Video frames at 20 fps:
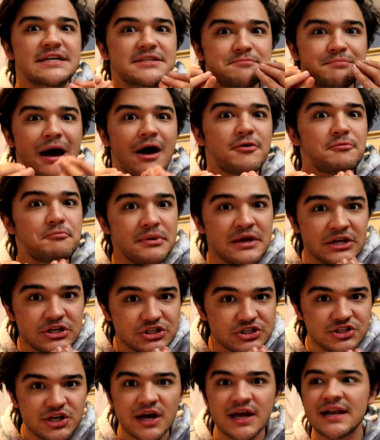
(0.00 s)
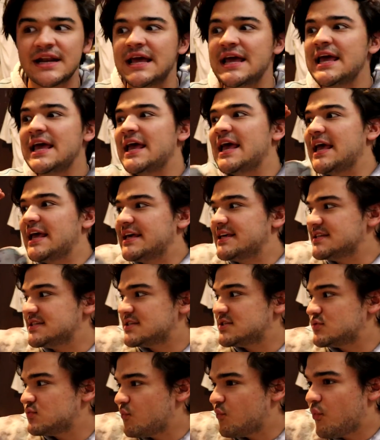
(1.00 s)
His mouth being shut,
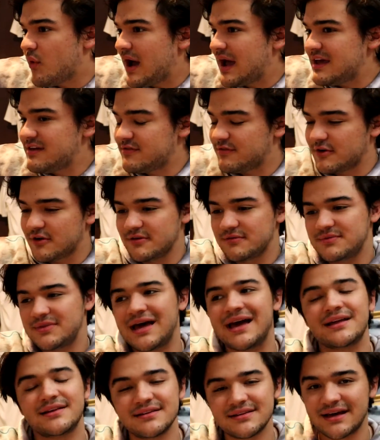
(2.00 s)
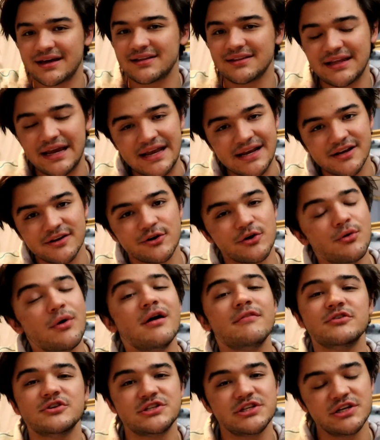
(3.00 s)
his wife or that lady or
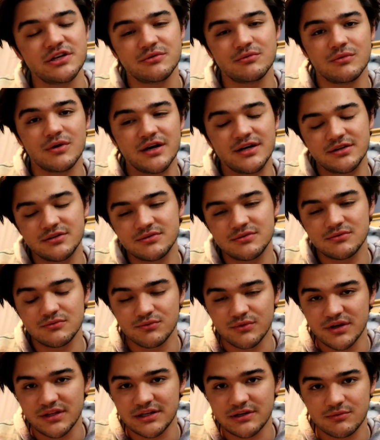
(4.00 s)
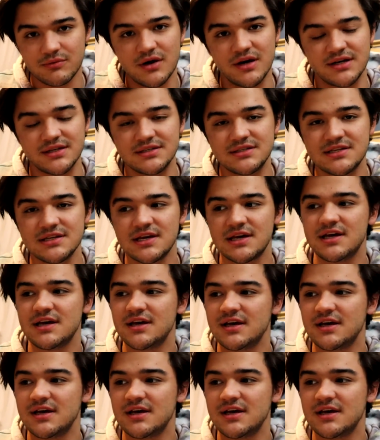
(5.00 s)
whoever she was really was,